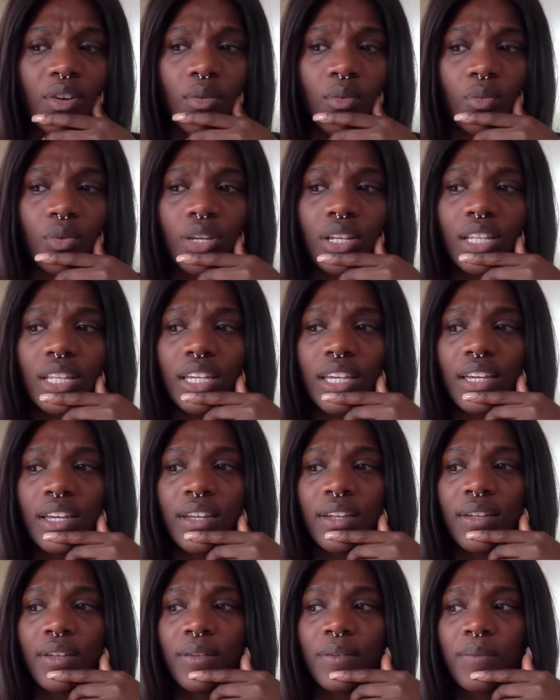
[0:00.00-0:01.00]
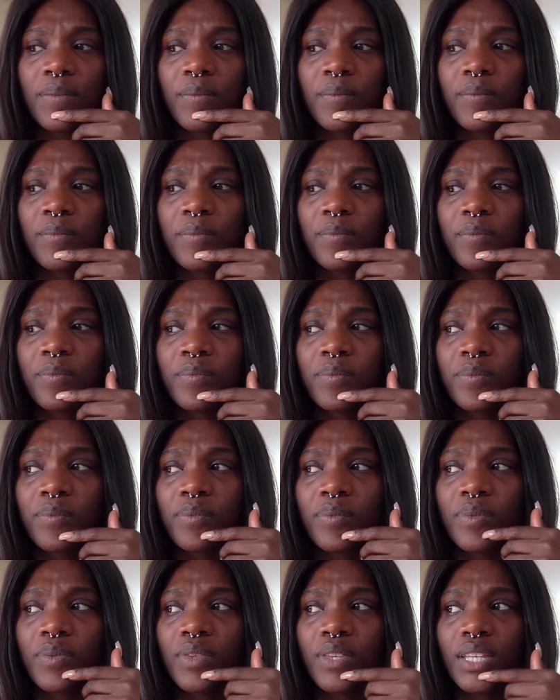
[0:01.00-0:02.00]
And really,
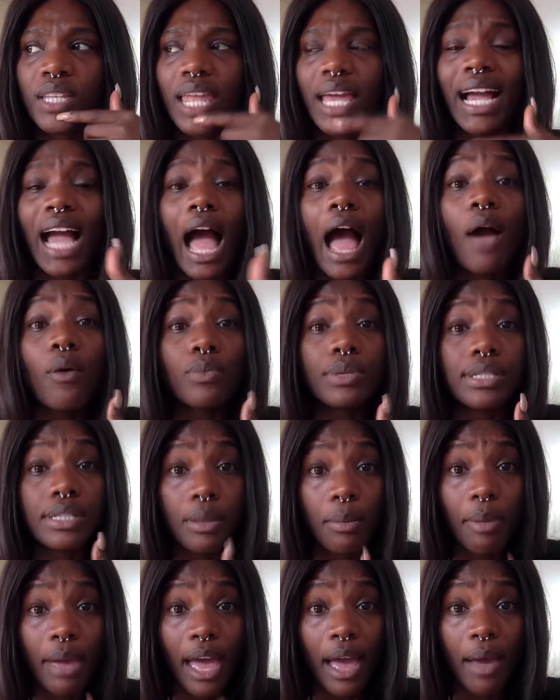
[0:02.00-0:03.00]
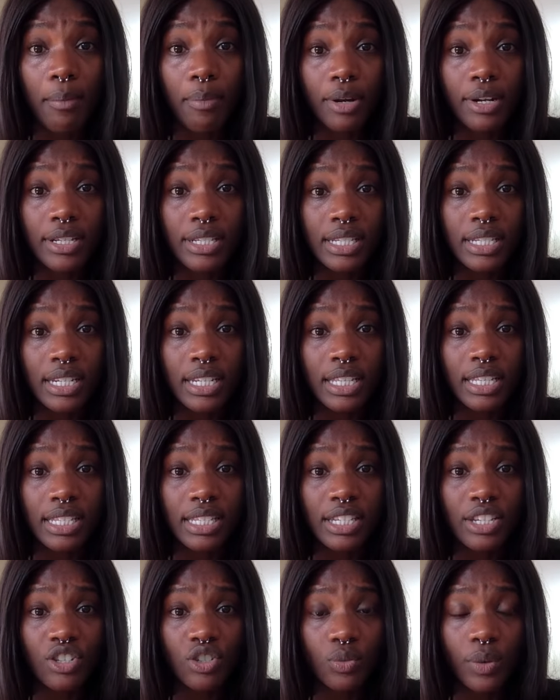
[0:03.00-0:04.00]
like, I was the bad person in the
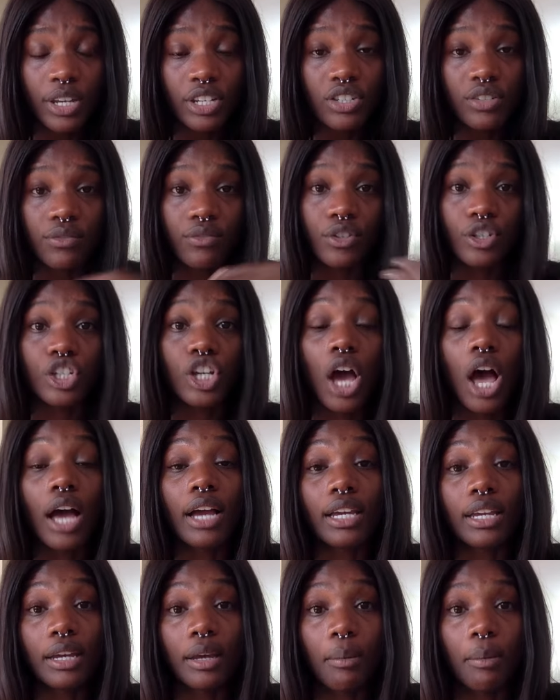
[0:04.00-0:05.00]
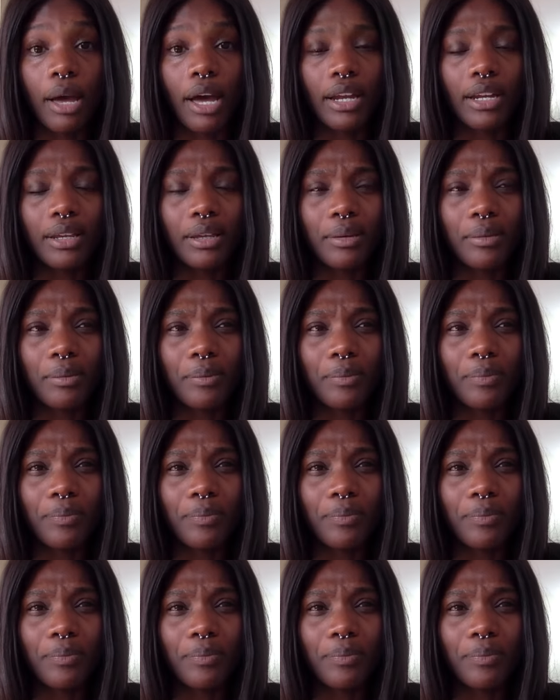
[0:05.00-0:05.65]
situation for talking about it.